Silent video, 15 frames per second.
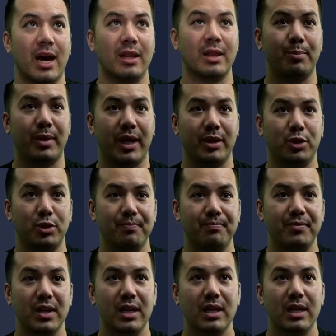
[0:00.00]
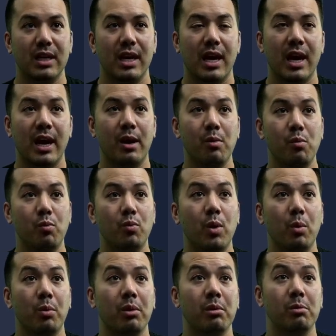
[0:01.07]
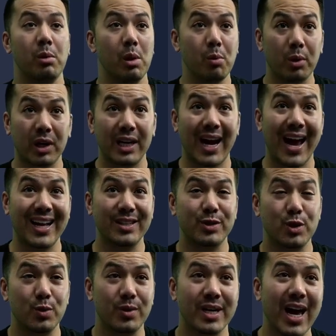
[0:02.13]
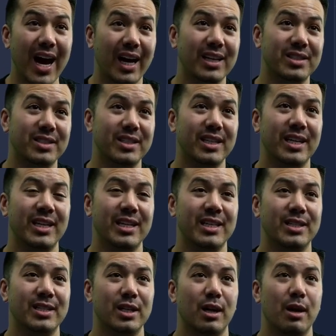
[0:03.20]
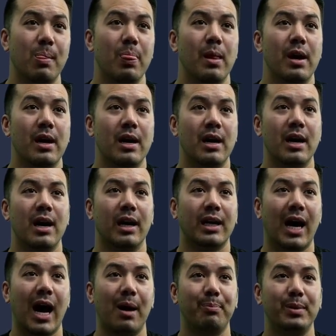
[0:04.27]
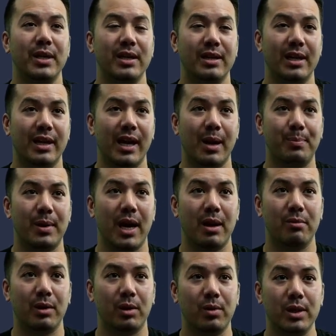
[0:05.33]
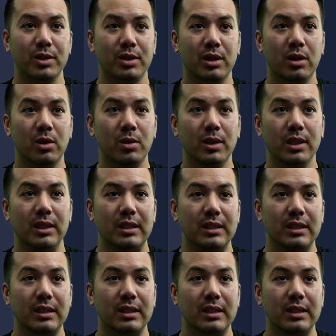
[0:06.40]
the page. And where we're going to head to next is copy the API request code.